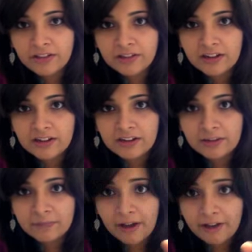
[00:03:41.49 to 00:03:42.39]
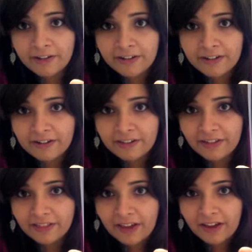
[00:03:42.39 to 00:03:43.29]
raised to the 99th
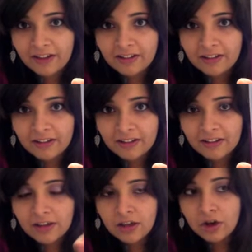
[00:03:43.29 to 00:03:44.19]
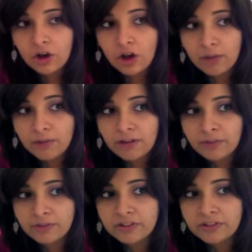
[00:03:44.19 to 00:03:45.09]
power, like that,
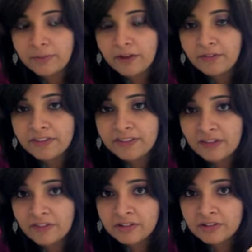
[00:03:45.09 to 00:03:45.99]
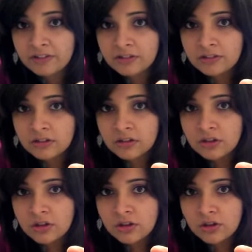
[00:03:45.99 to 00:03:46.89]
comma, which is above the 7,
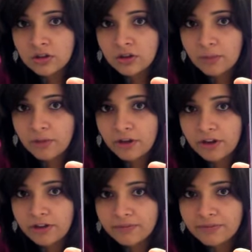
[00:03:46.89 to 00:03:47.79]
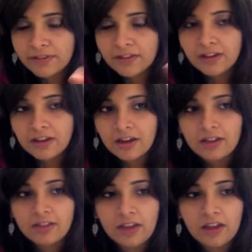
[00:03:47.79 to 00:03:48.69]
comma,
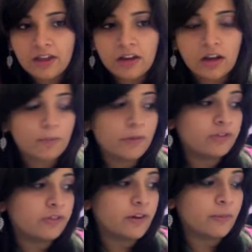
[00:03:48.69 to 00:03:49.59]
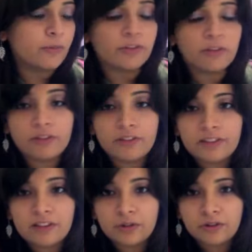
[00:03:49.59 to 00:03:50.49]
and then put your number.
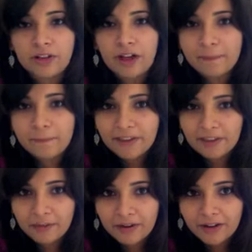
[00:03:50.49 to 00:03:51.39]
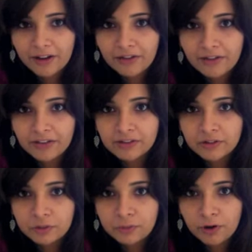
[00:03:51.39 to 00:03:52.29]
So the z-score that I'm picking right
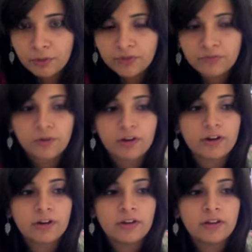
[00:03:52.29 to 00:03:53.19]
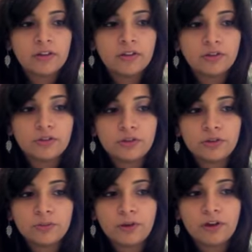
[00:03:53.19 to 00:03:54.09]
now is 2.14.
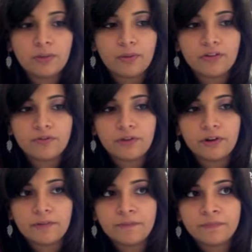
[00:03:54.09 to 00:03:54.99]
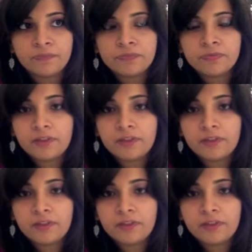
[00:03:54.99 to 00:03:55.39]
So 2.14.